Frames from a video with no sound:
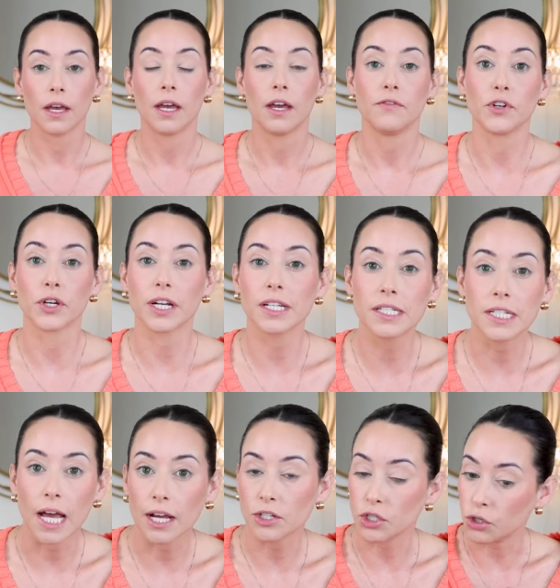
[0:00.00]
If you're getting
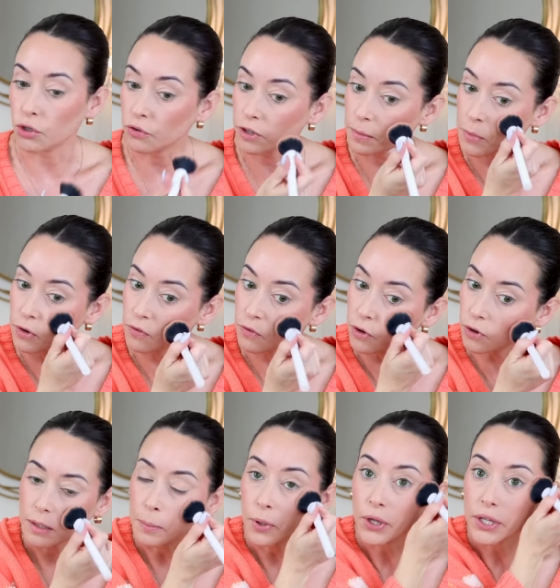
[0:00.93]
tattoo removal,
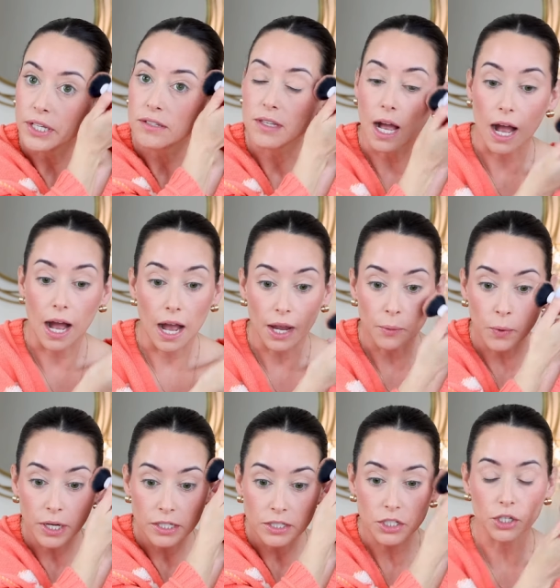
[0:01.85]
the place I
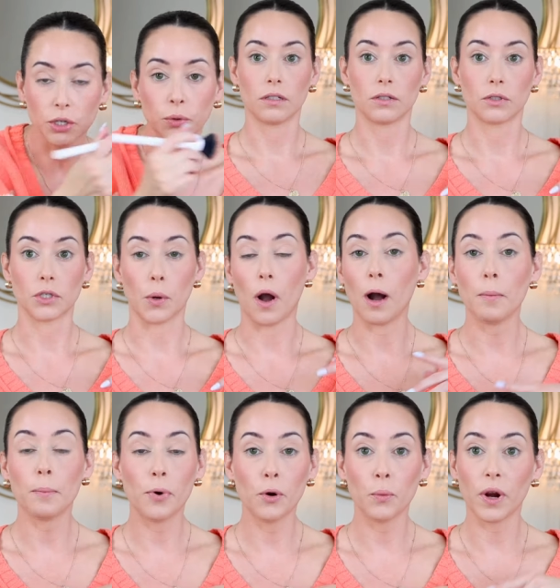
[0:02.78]
went to, so
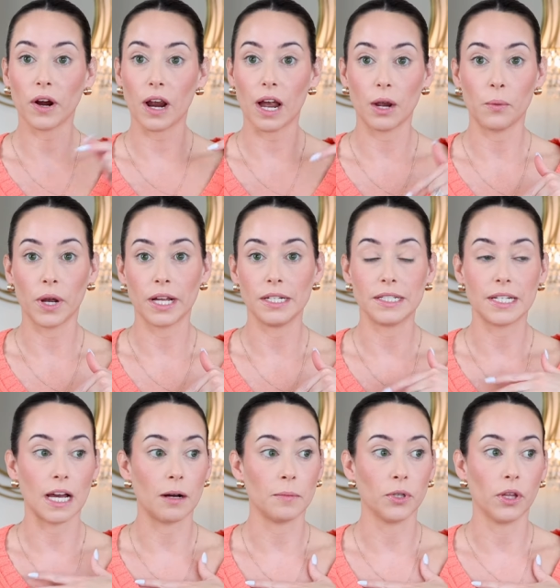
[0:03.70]
I'll put where I went
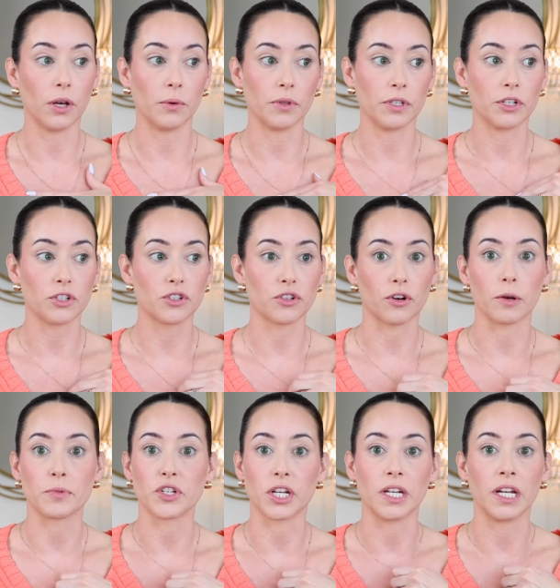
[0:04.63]
down below in the
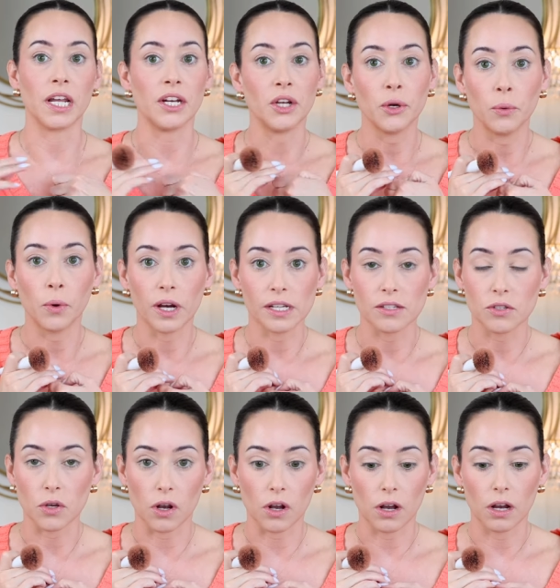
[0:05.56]
description and who I
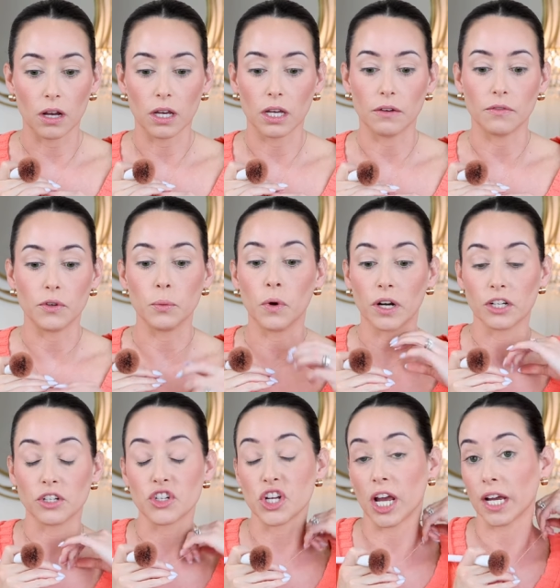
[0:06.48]
saw if you wanna
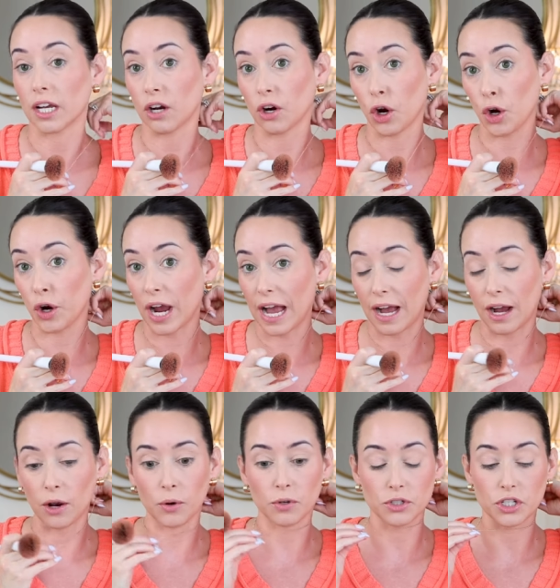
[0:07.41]
check her
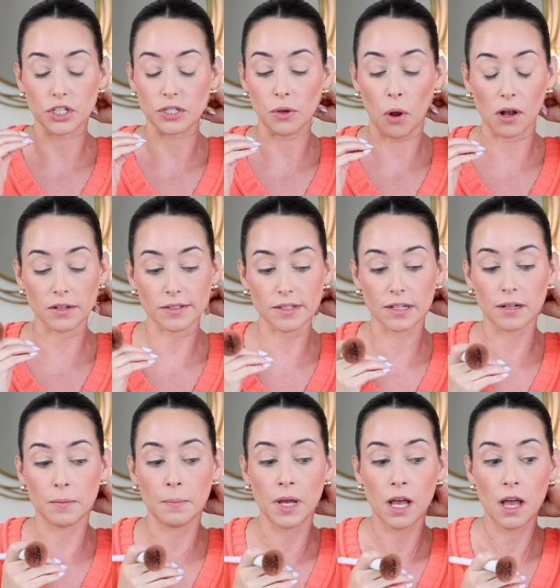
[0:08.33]
out. She's
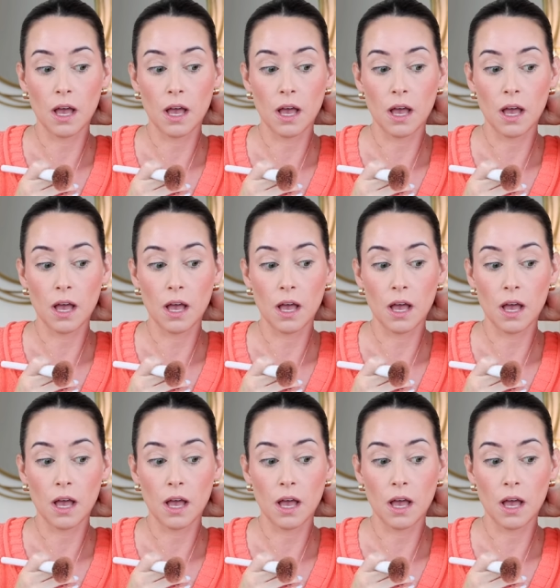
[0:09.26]
awesome.